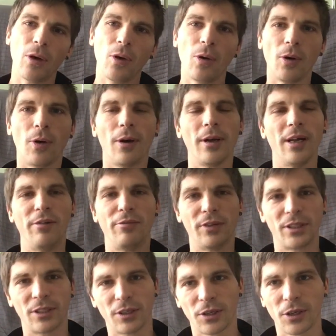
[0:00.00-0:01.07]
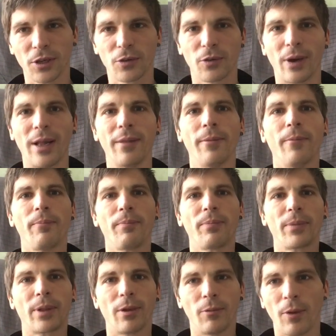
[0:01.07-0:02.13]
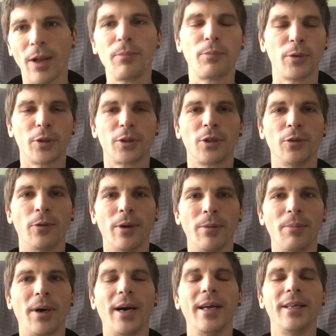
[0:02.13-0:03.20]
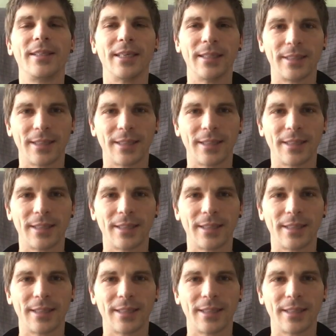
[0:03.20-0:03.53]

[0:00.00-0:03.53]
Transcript: Or if it's a good one person will buy it and